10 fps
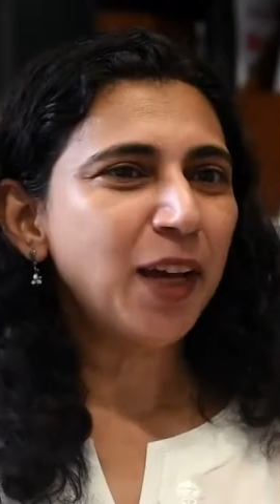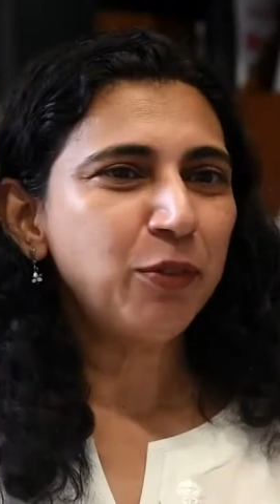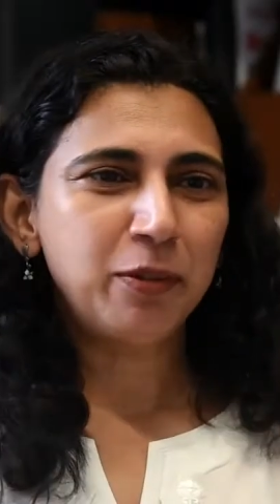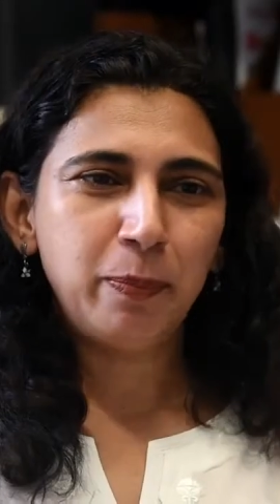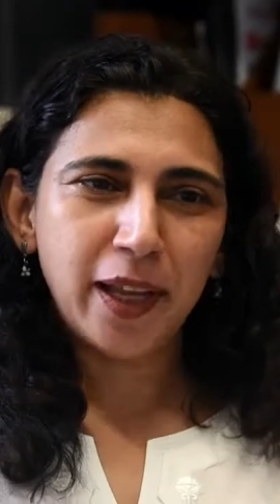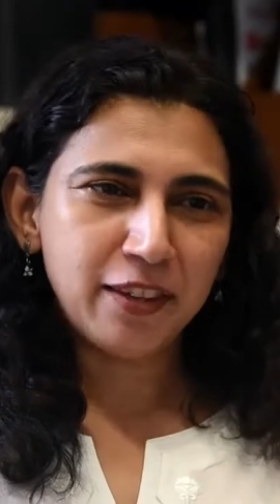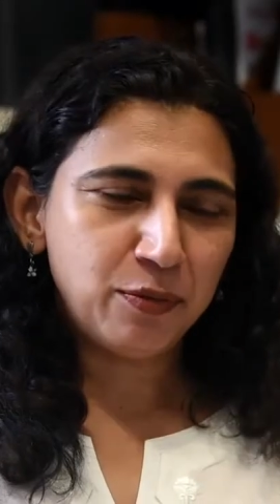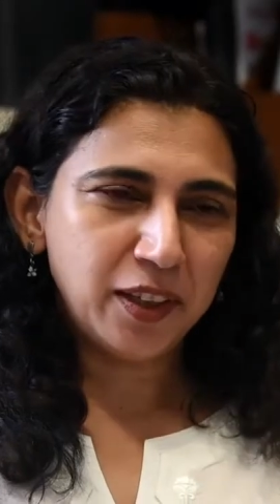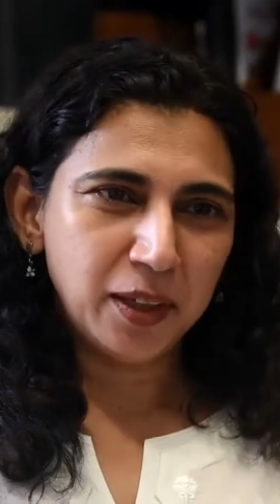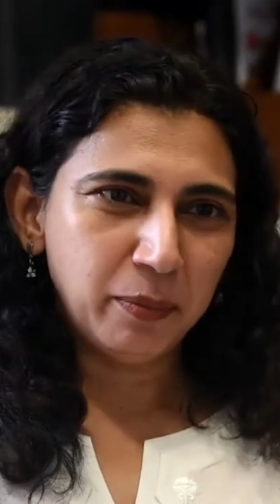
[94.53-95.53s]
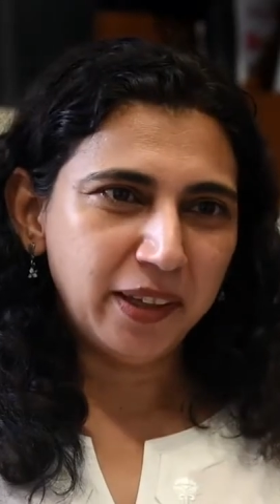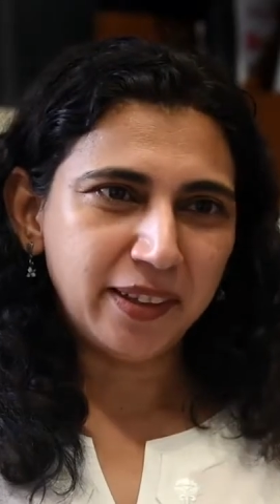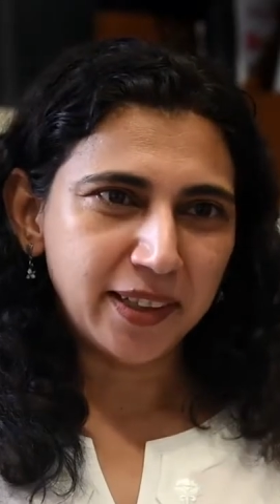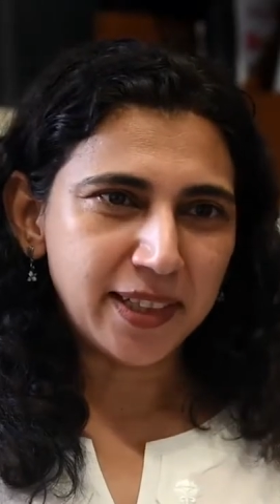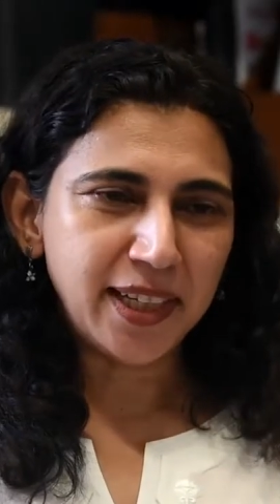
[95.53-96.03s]
I was blessed with an
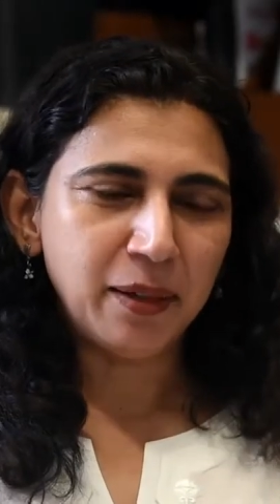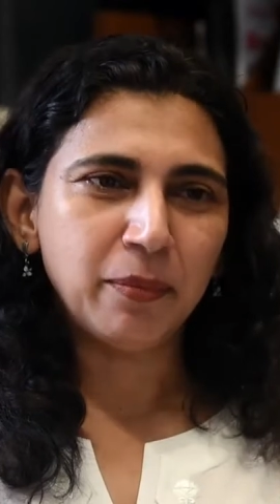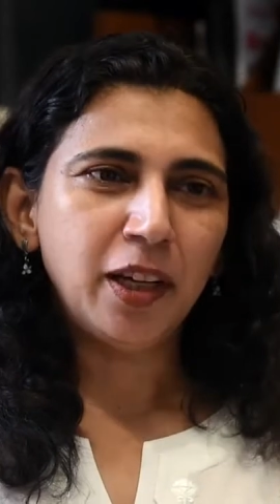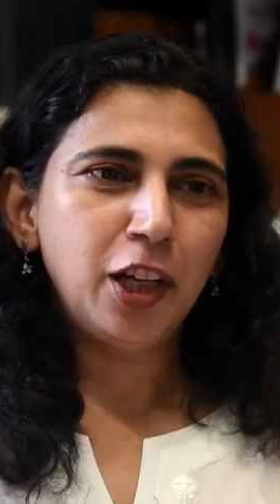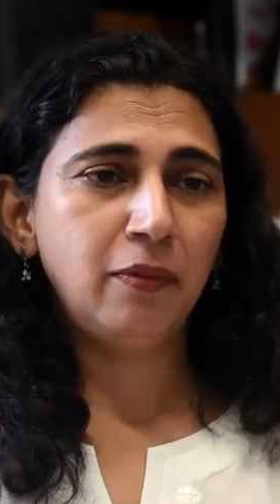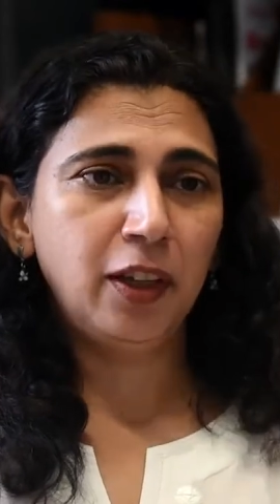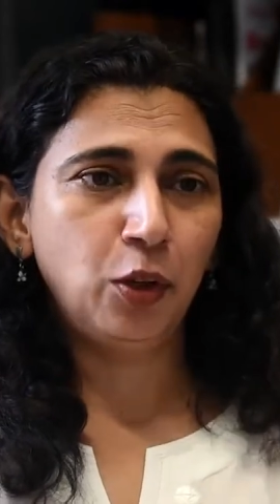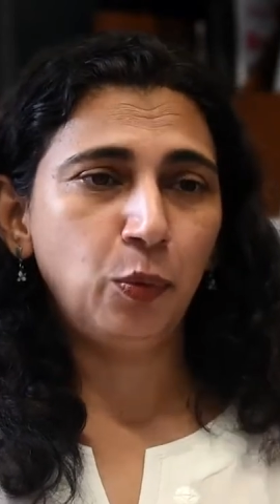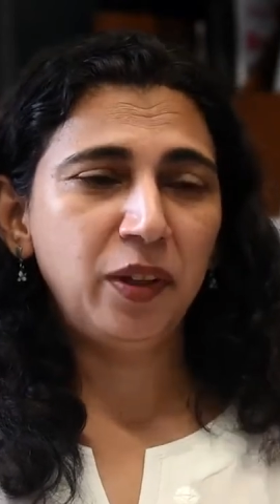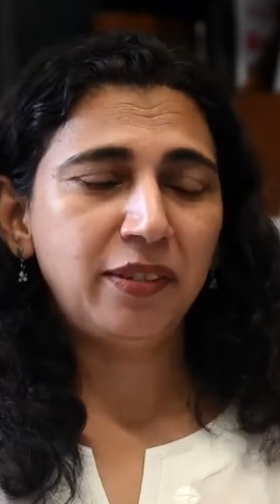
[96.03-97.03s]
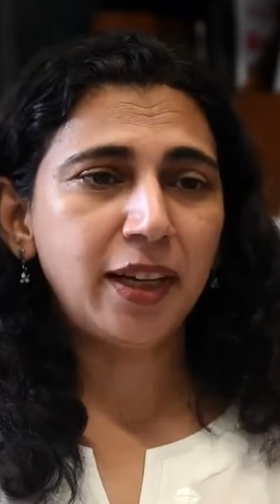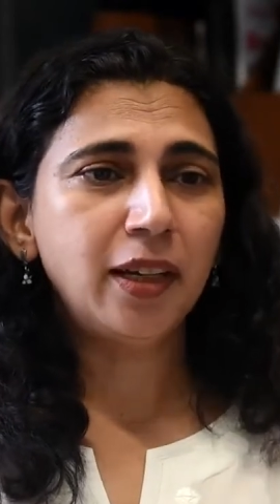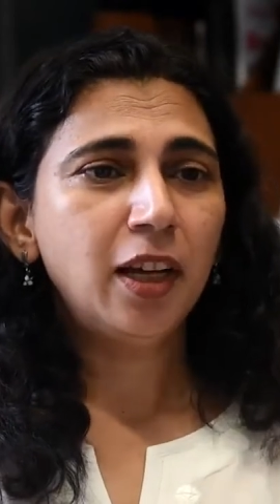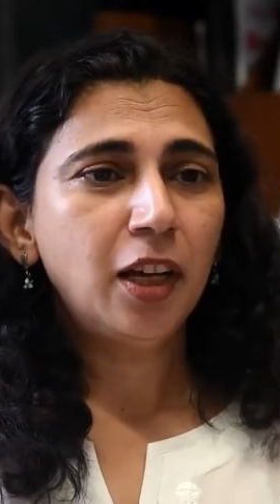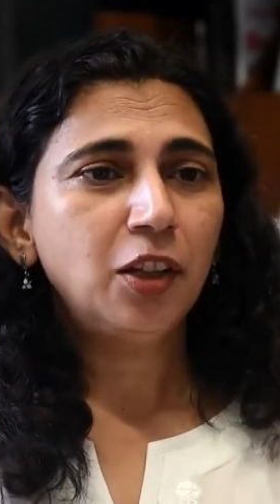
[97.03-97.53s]
amazing team. We
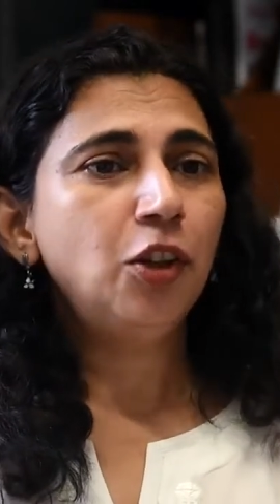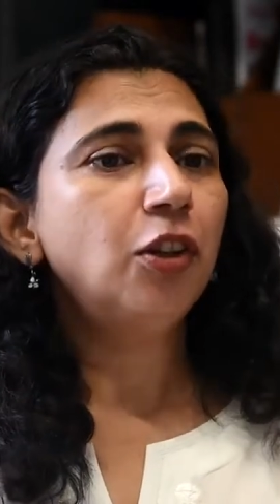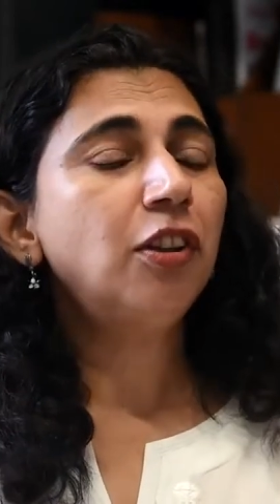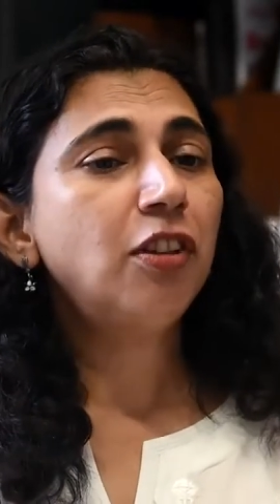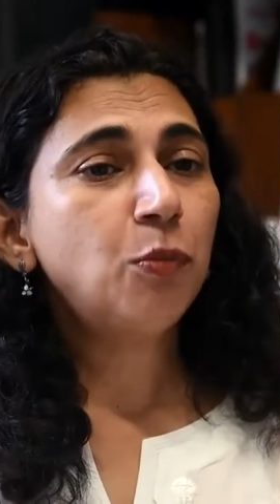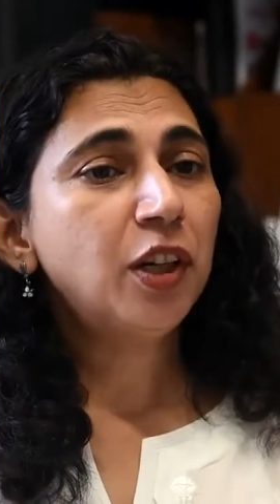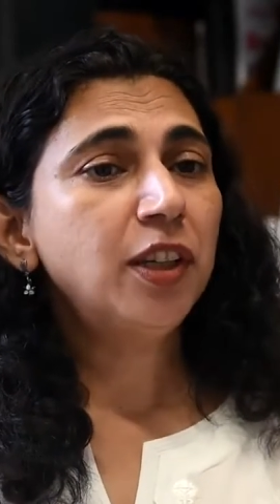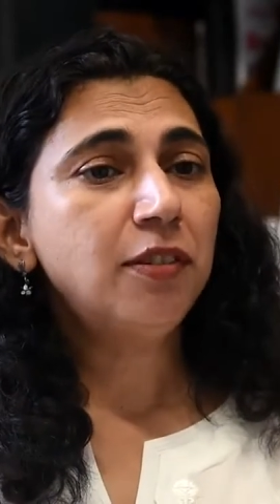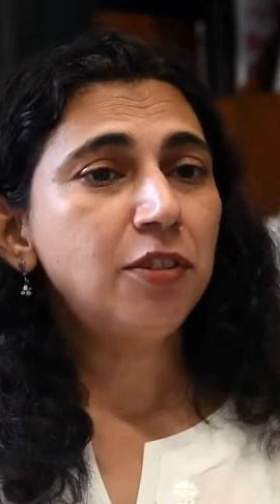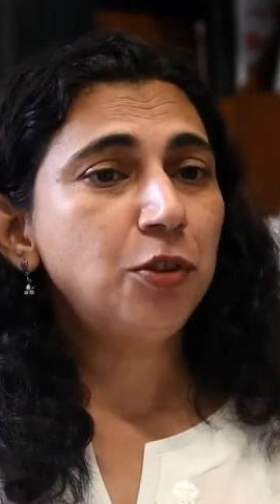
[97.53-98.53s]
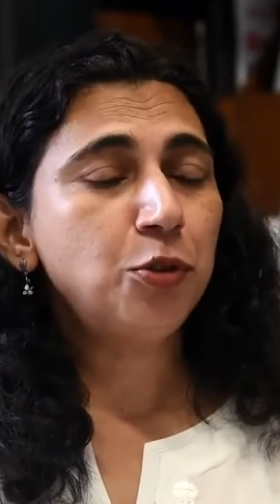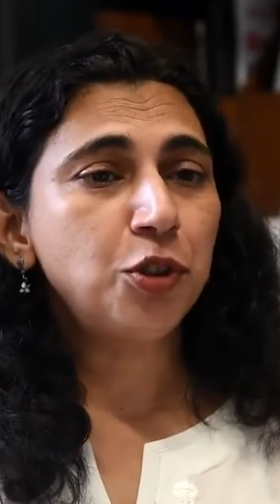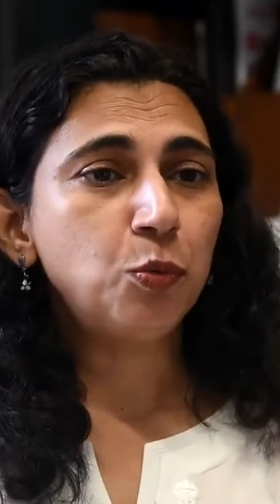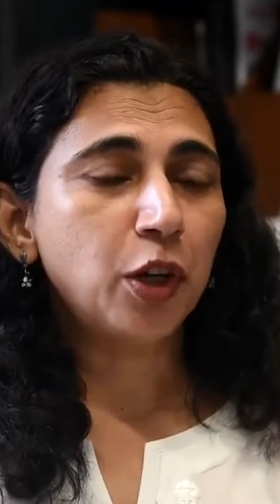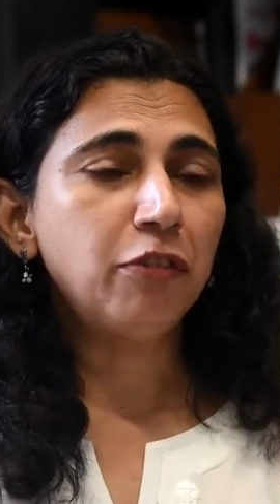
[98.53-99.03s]
said, this is what the
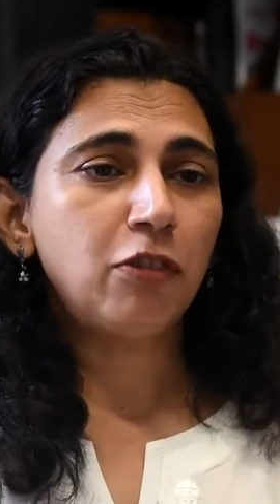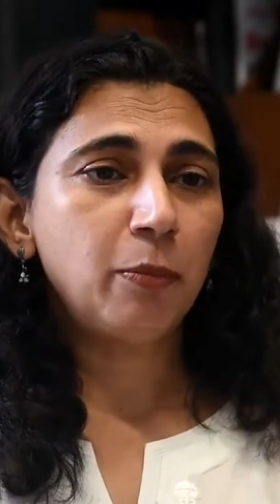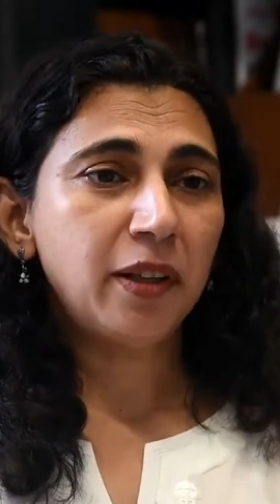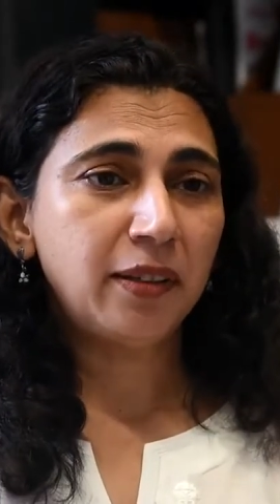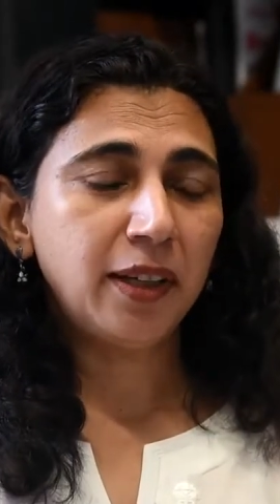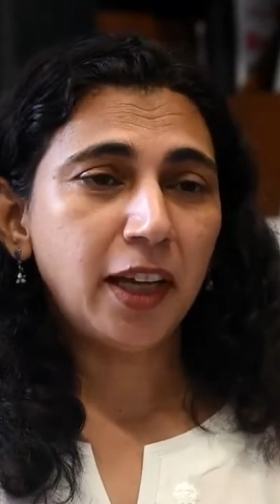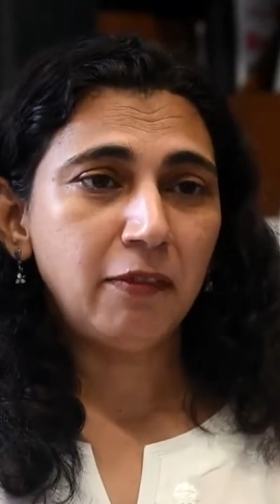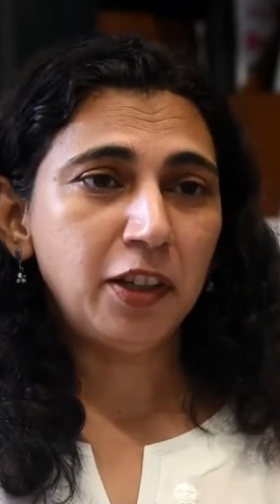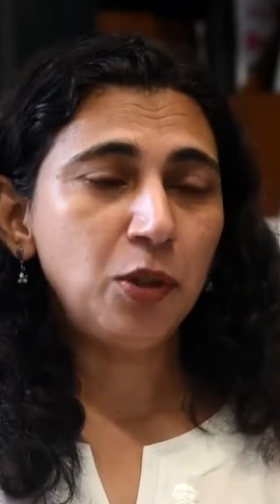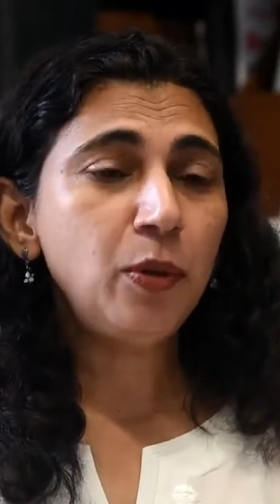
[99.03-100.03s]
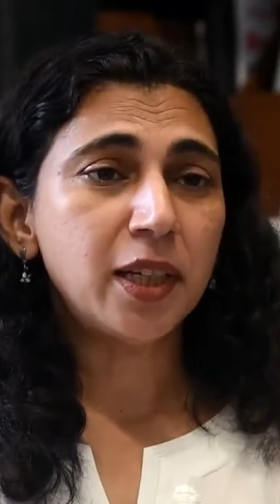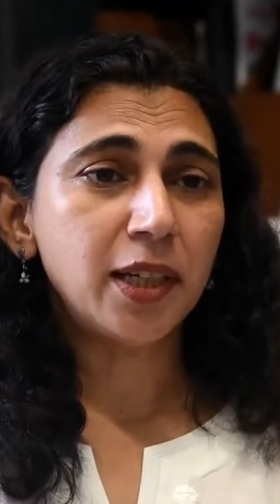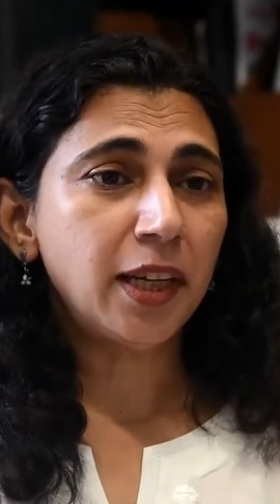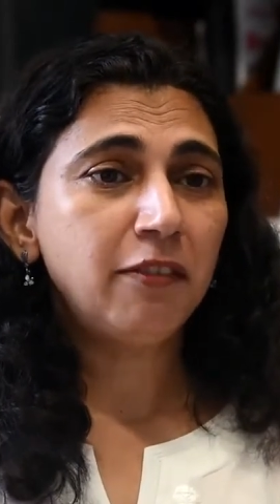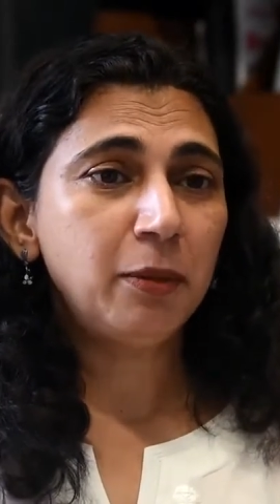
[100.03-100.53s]
institution wants from us, and can we do it?
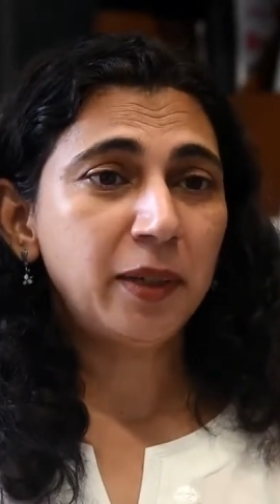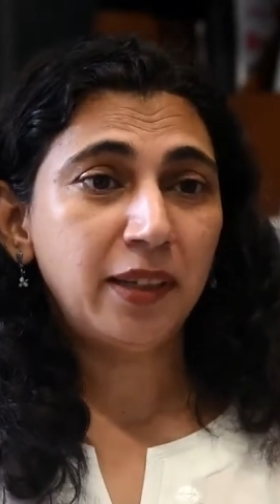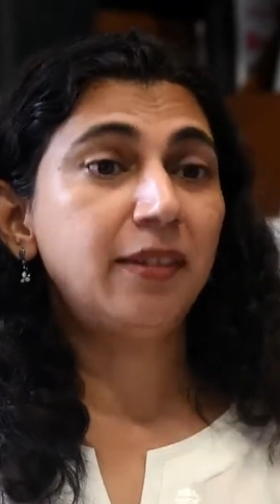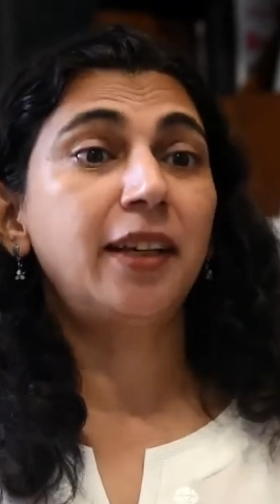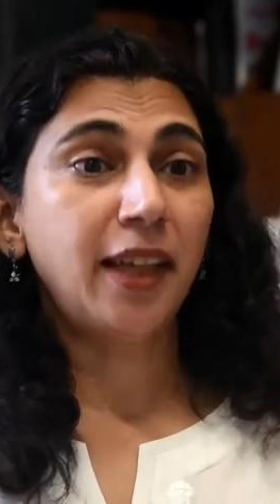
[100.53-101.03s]
And everybody said